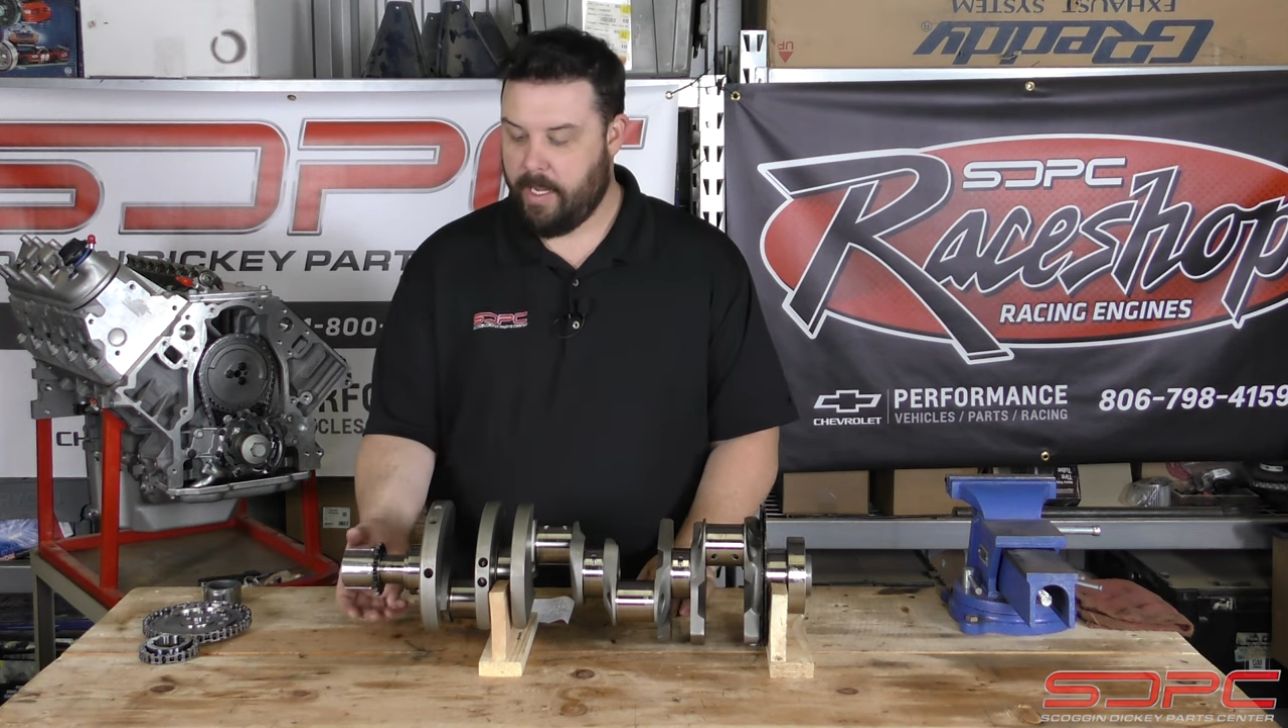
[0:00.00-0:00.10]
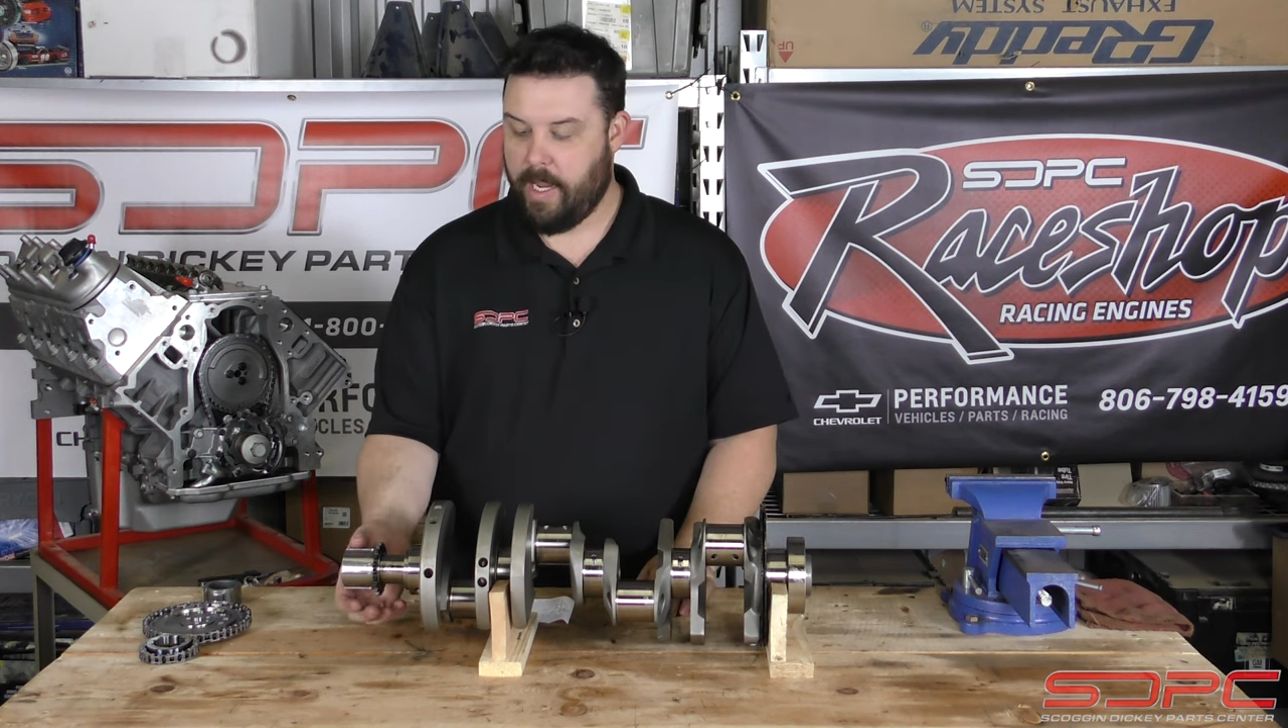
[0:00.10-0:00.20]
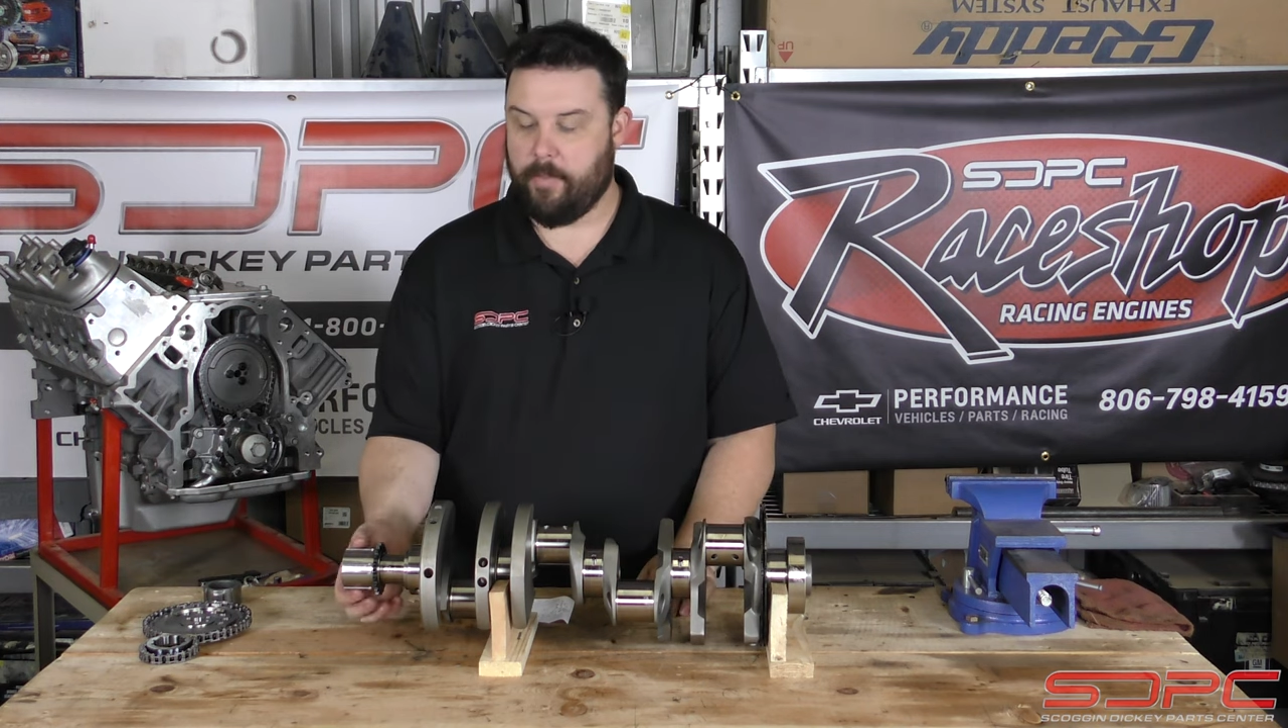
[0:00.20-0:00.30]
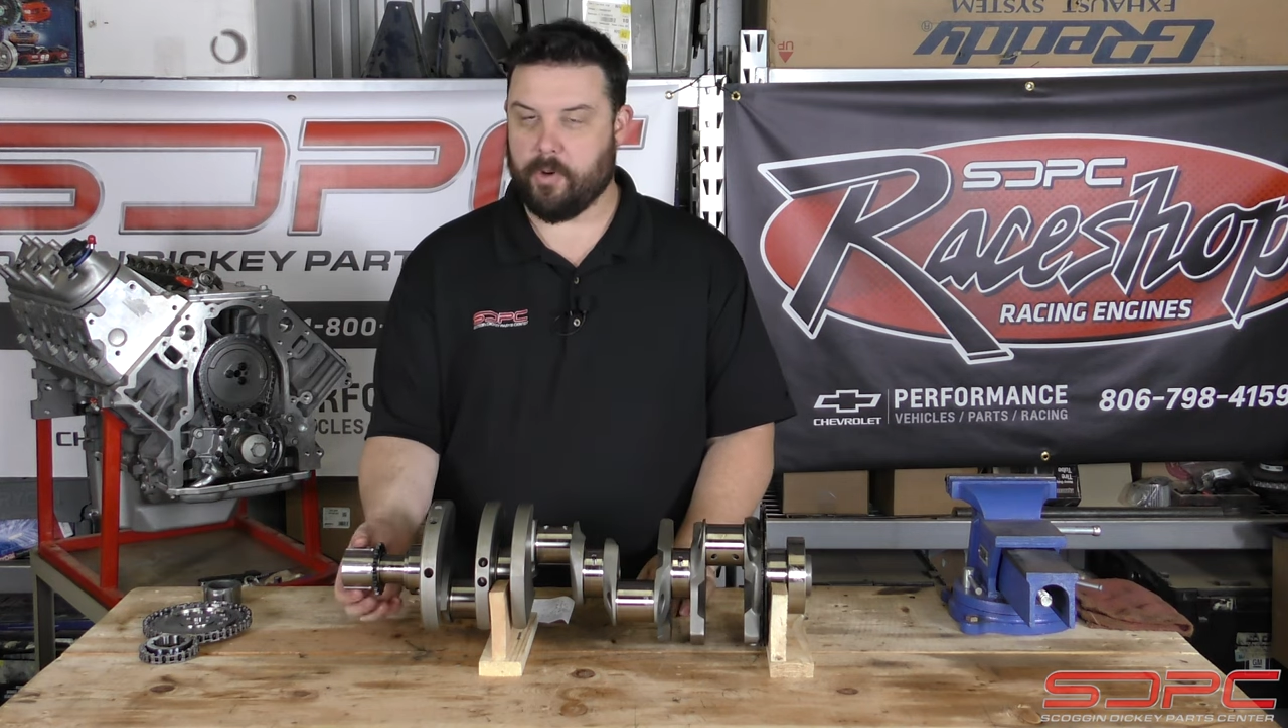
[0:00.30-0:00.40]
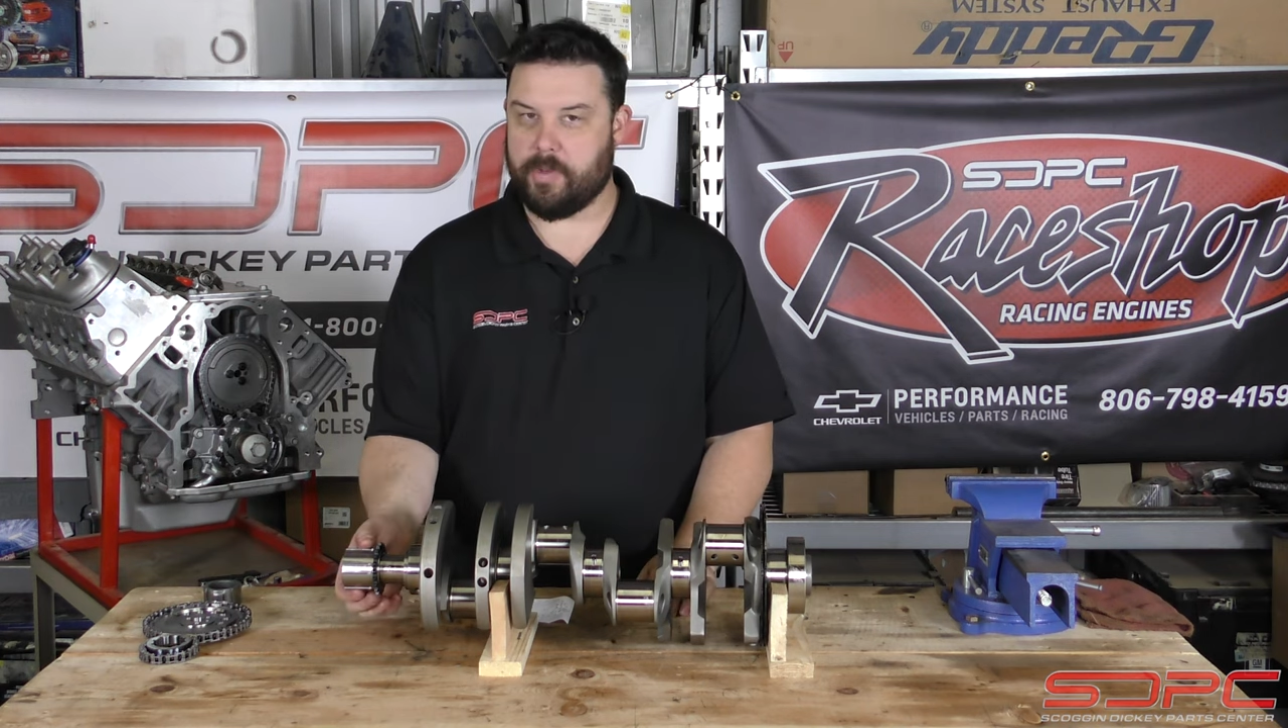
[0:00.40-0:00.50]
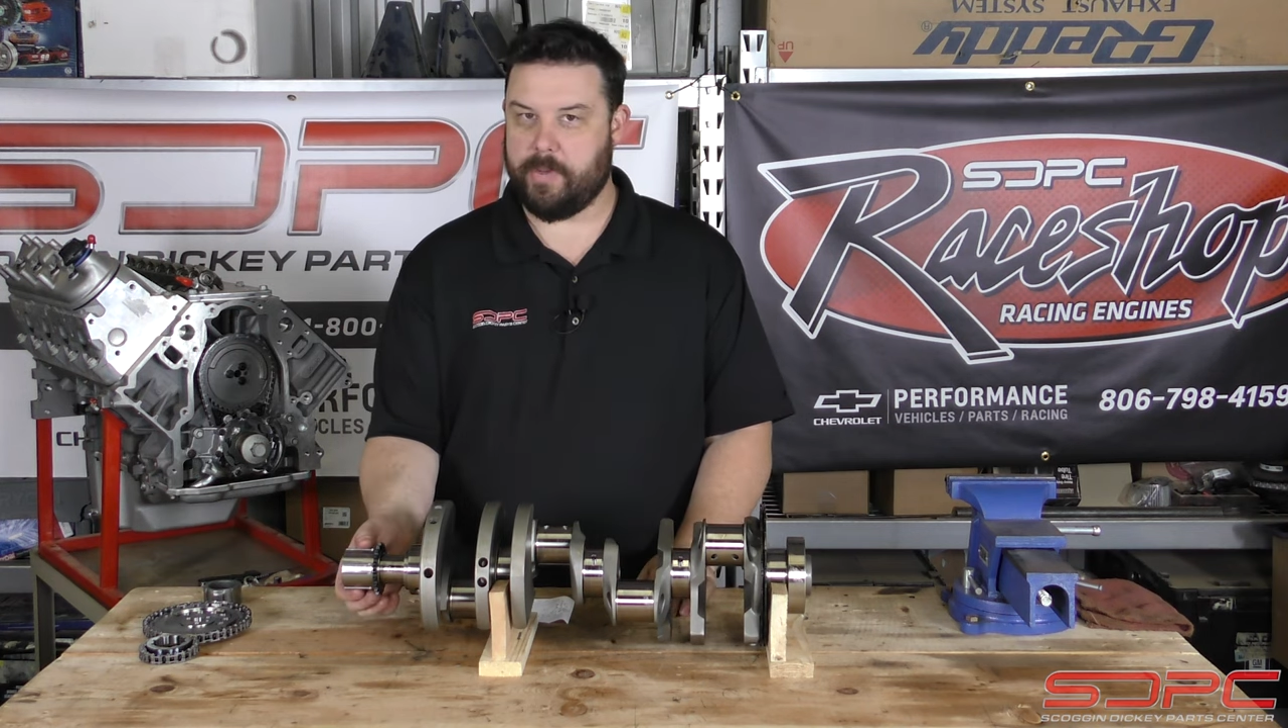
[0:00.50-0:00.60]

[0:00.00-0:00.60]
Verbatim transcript: and more